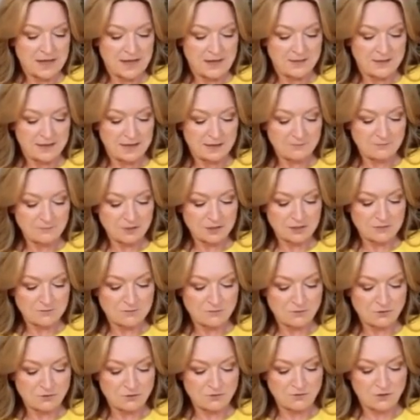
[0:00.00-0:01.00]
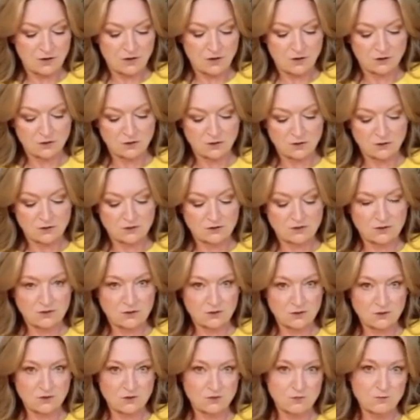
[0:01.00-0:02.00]
And then I'm going to move on
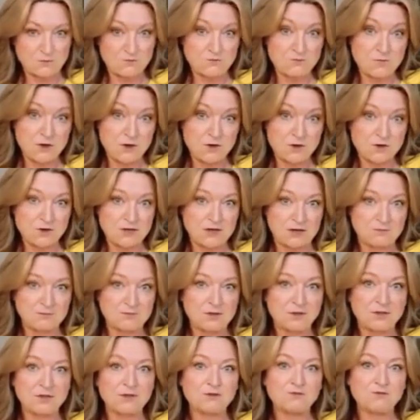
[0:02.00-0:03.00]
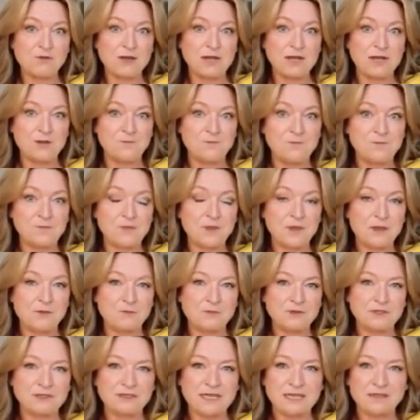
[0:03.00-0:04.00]
to mode number 3,
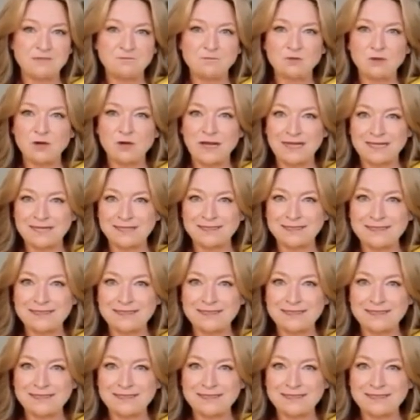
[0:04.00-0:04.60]
which is kind of more like a